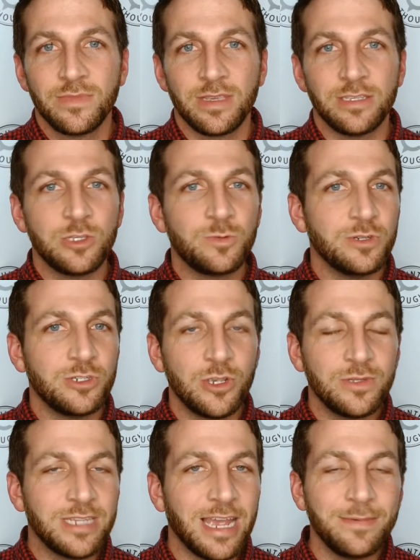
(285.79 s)
Because it's been
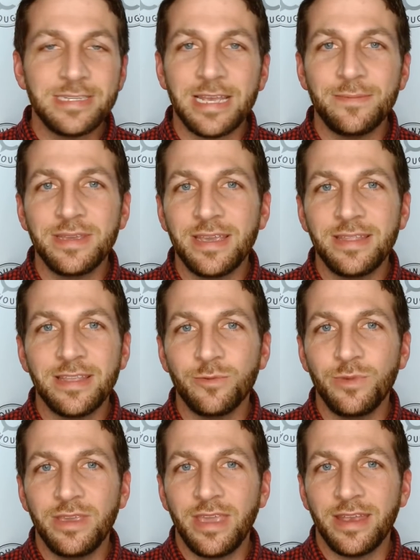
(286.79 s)
shown time and time again that
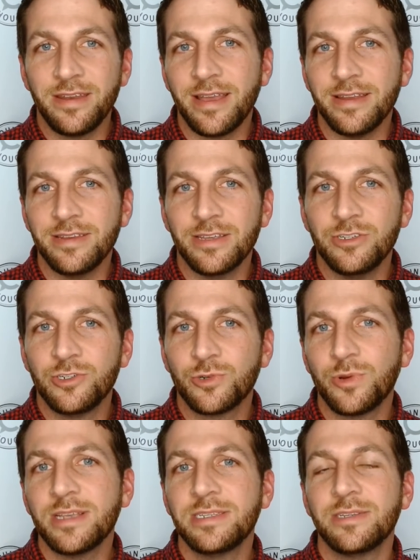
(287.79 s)
we cannot
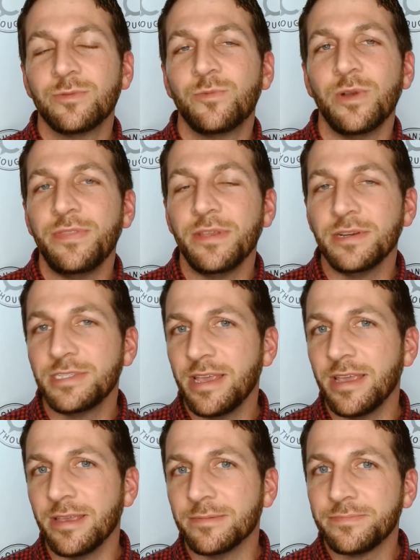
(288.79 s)
trust what they're
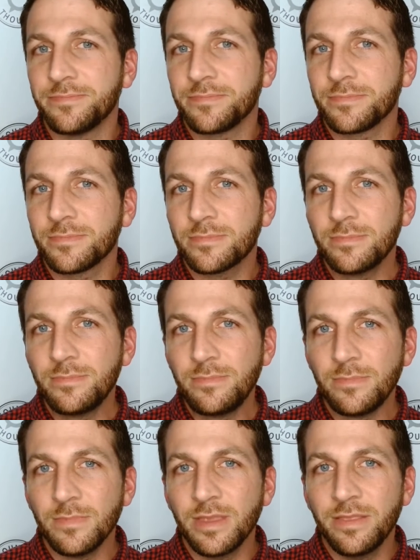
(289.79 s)
saying.
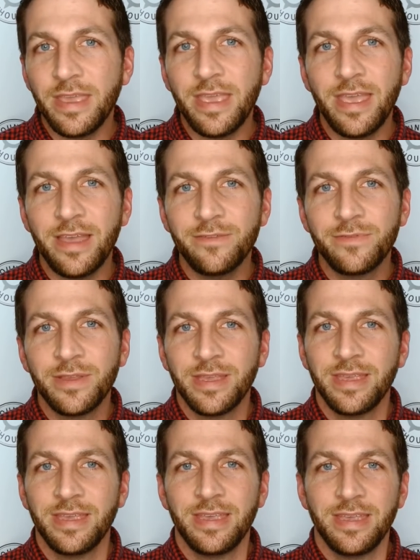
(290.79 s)
They have
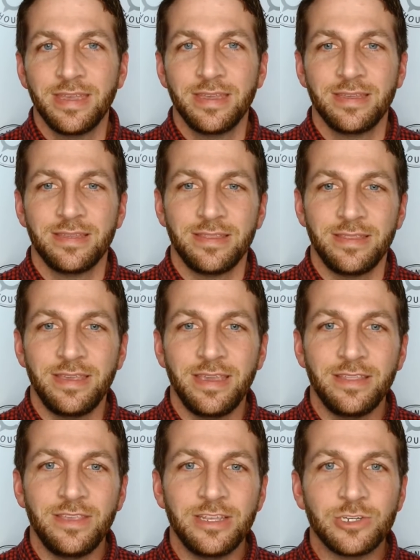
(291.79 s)

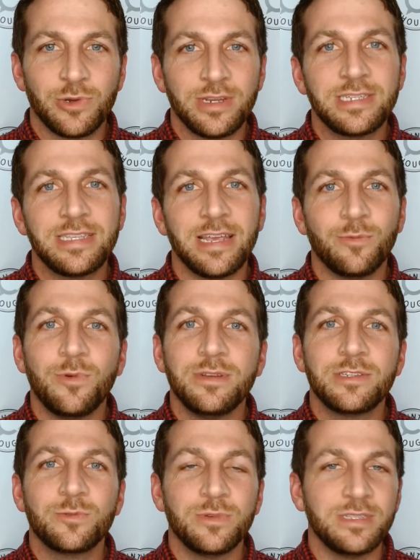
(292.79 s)
the trust that
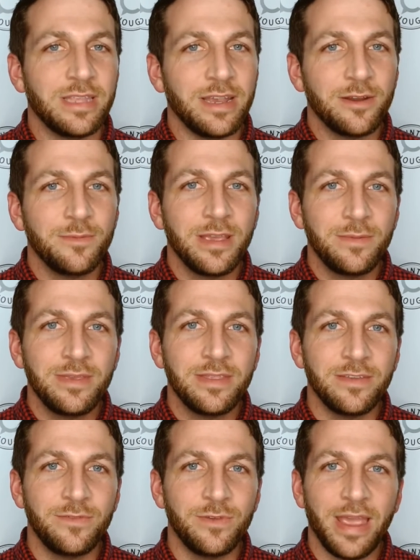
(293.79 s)
once was there, maybe
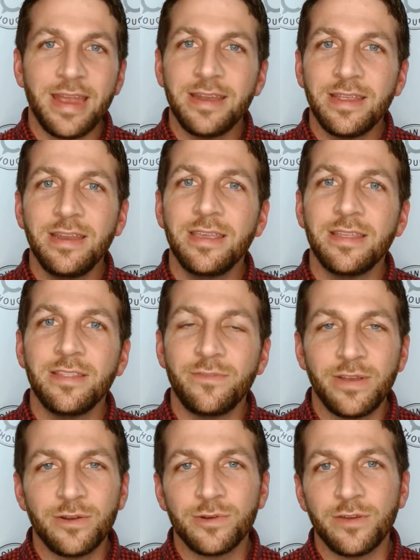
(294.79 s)
if you had any in the
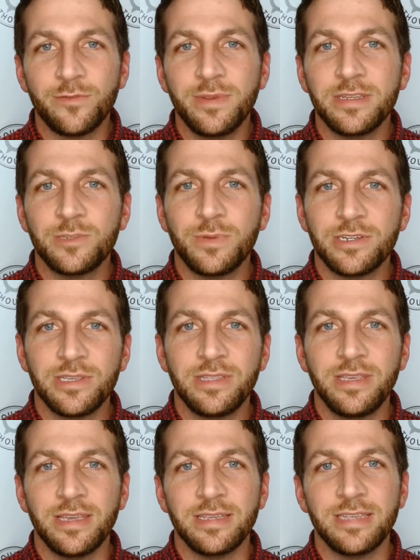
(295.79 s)
federal government, especially
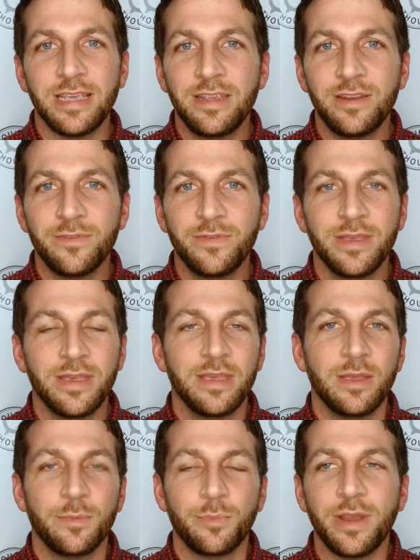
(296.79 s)
the executive
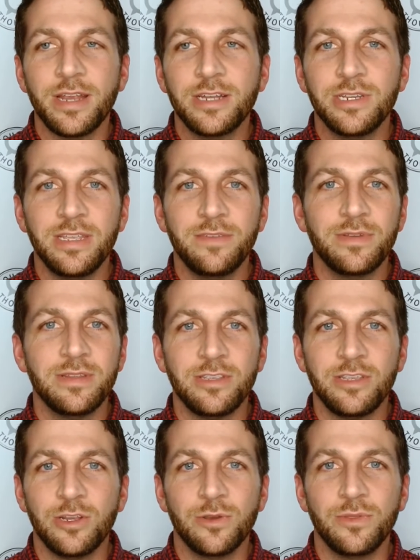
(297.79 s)
branch and even
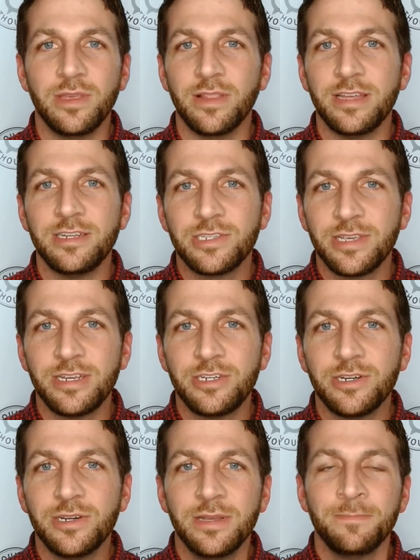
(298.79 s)
the
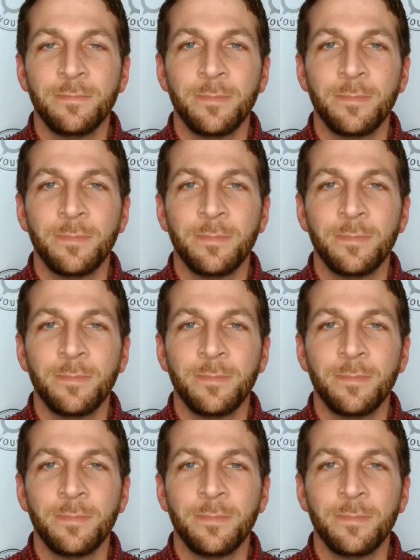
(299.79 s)
legislature,